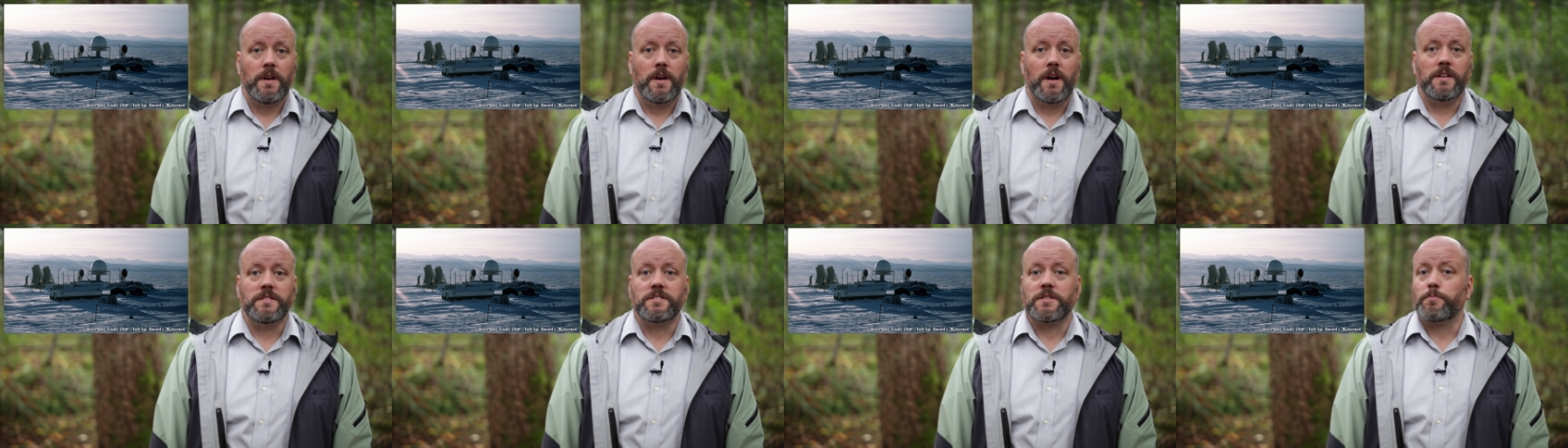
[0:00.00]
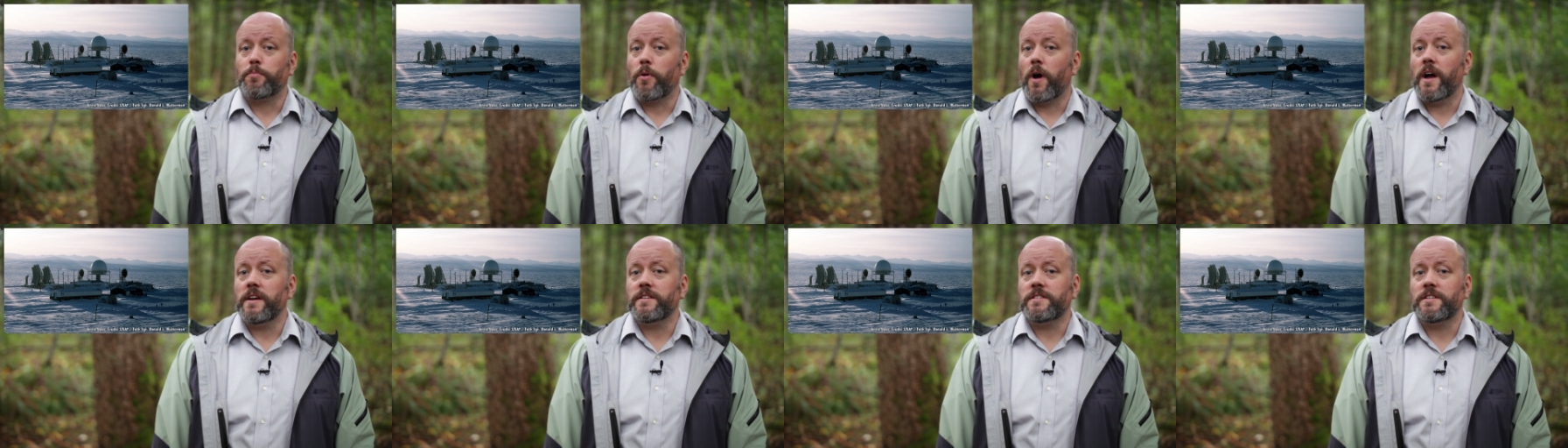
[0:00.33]

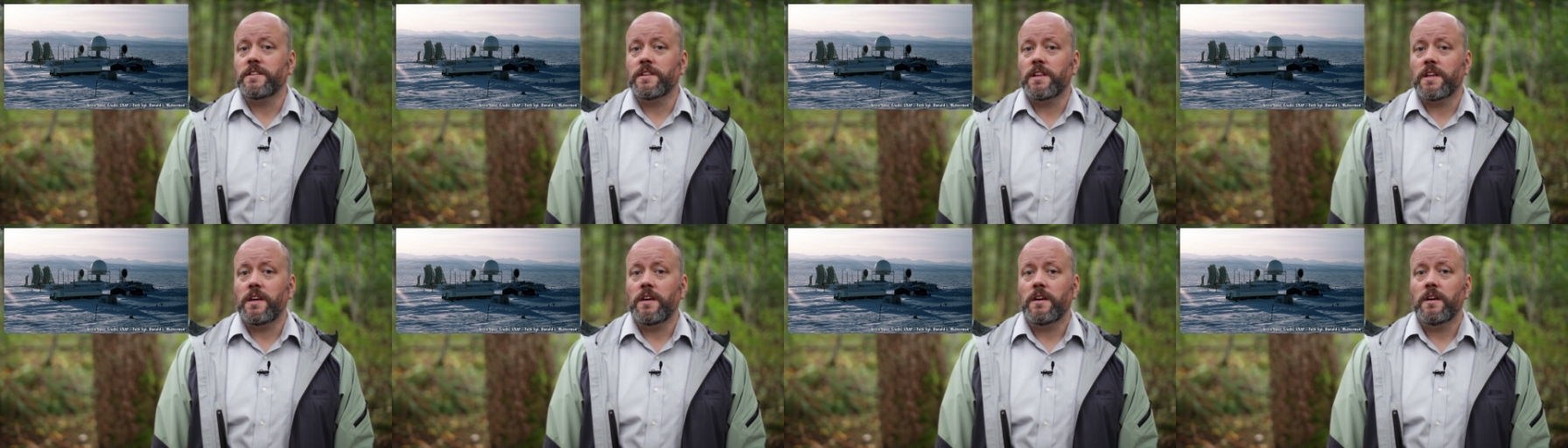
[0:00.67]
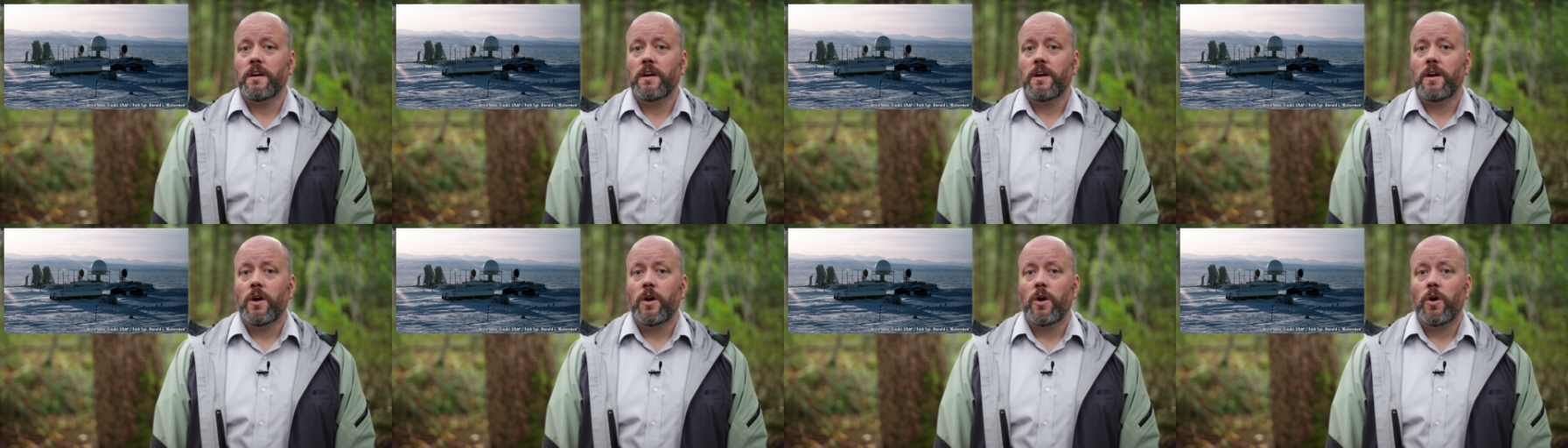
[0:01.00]
Unsurprisingly,
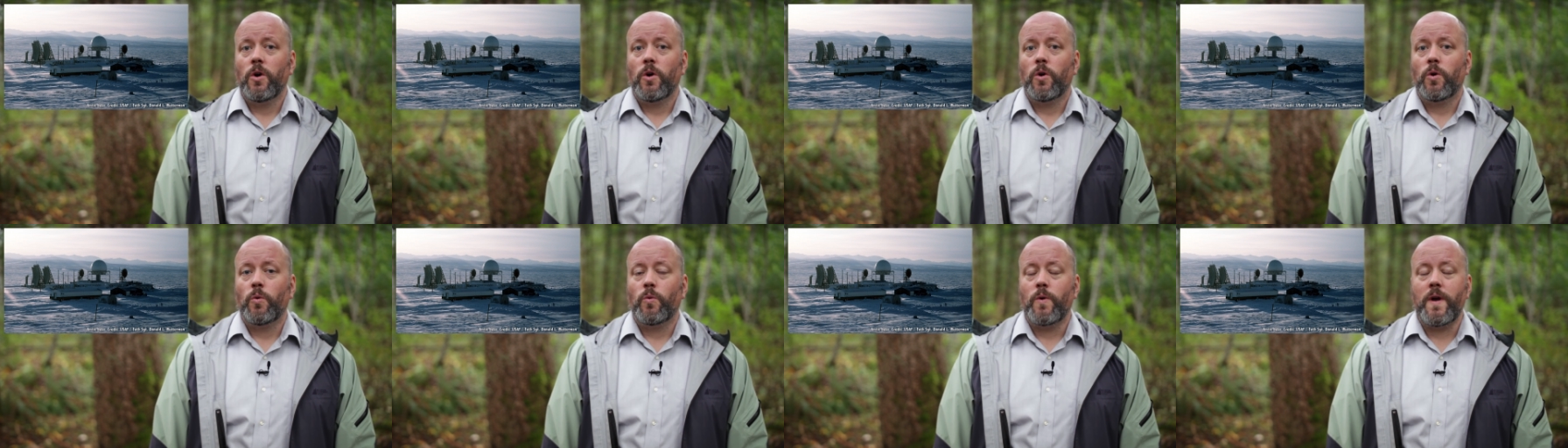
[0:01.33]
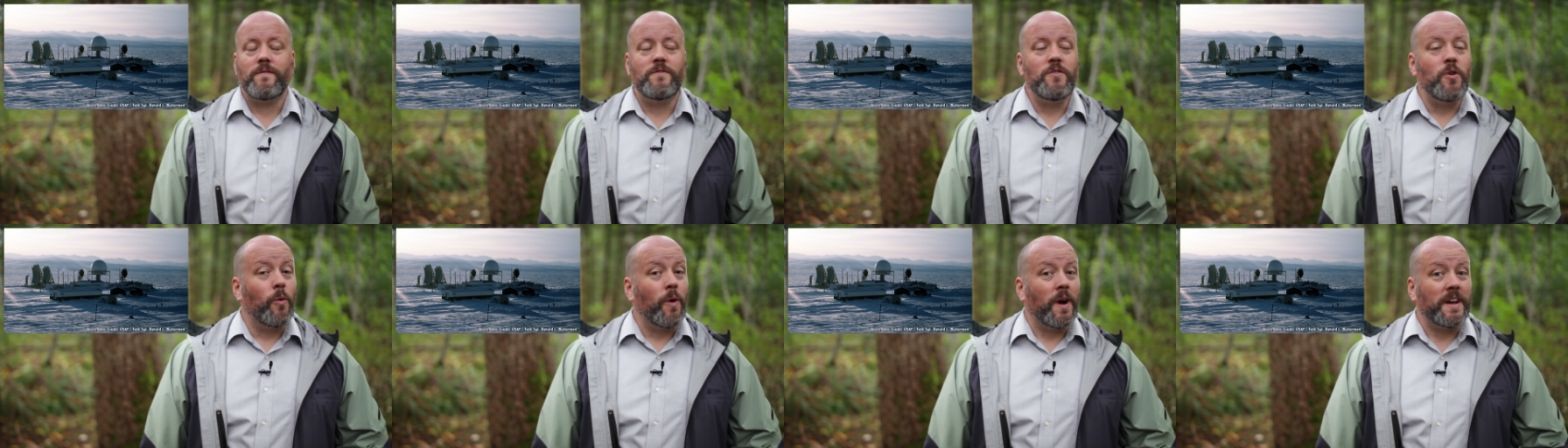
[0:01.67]
we have
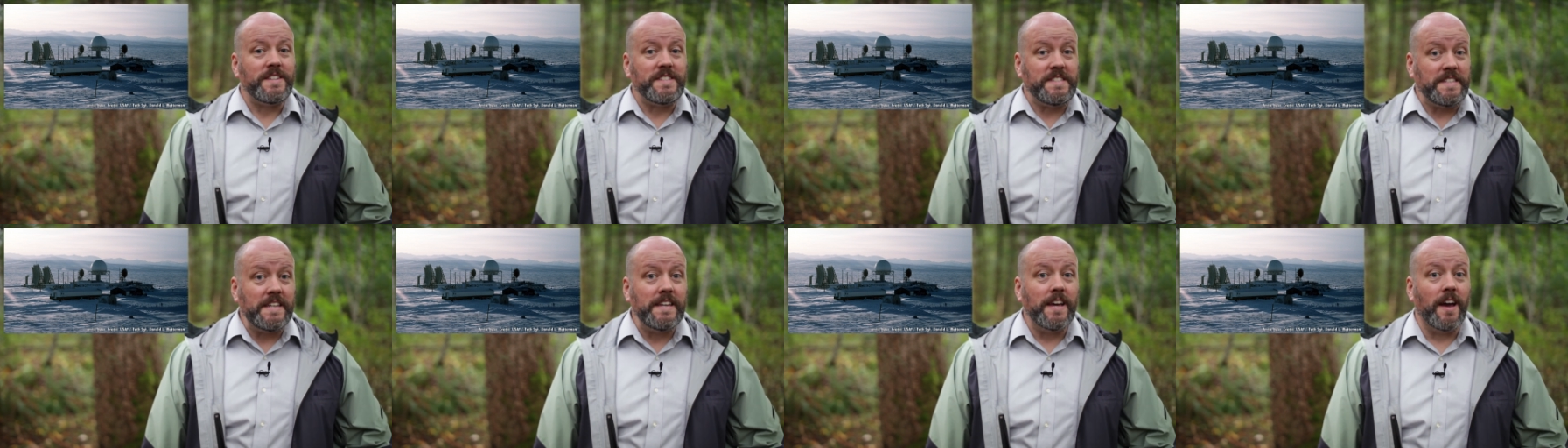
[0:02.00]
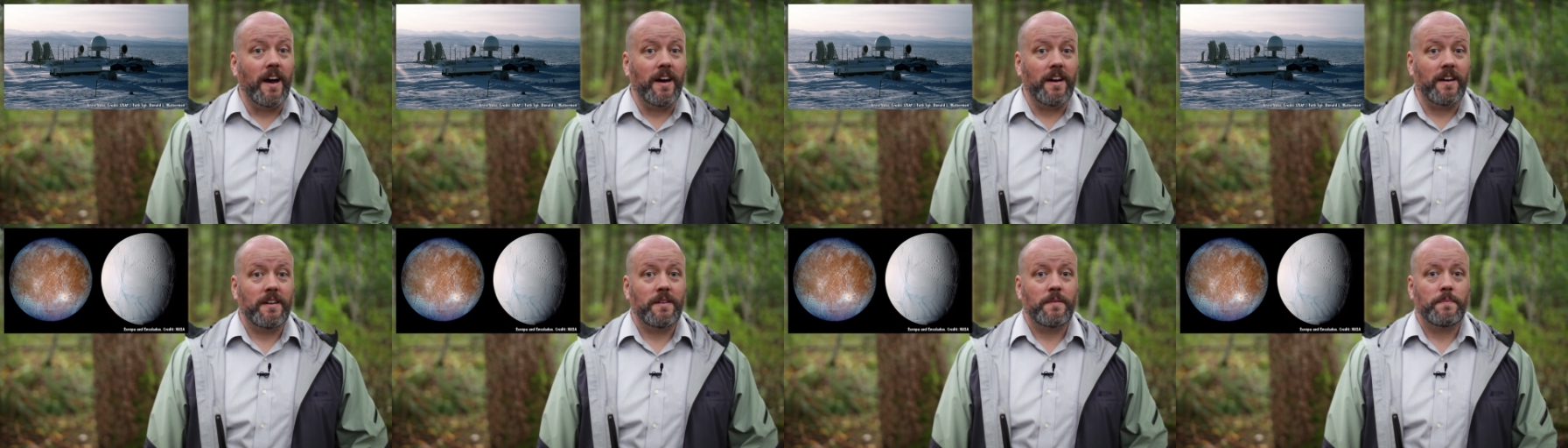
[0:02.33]
no idea.